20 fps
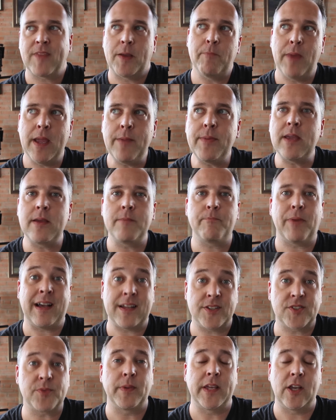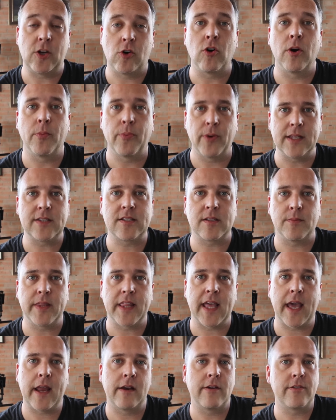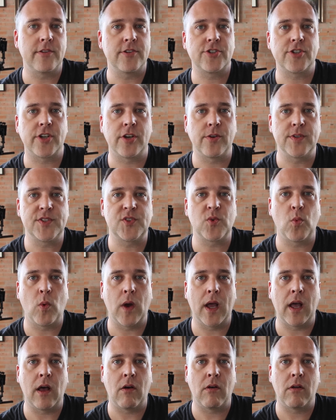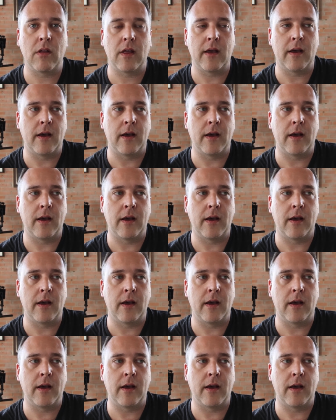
maybe possibly incorporate some of that into the show as well.